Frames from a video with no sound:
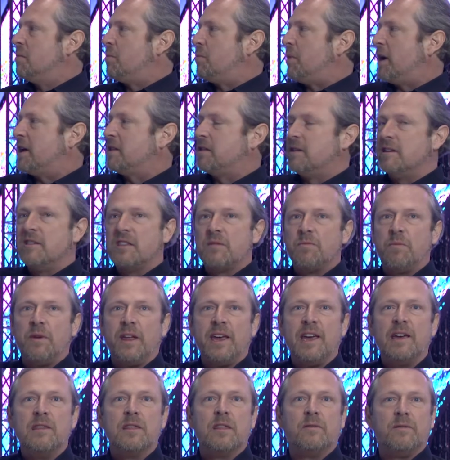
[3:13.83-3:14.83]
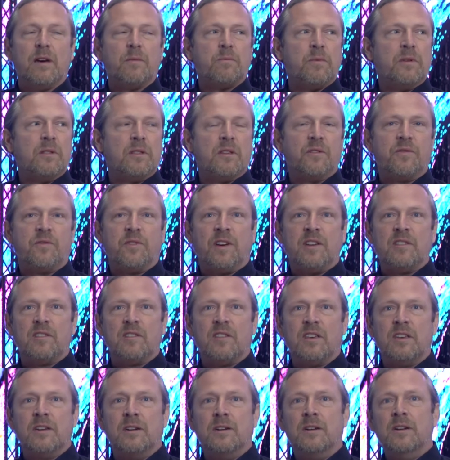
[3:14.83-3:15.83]
by displaying the web interface
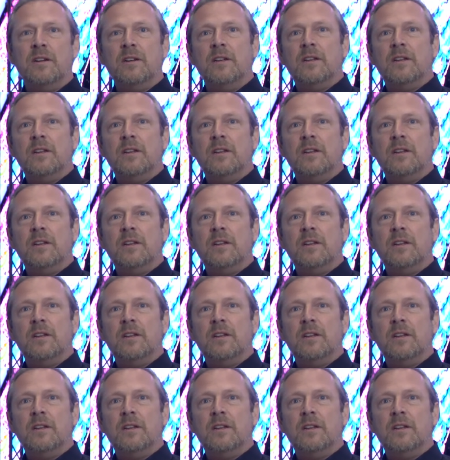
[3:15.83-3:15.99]
here.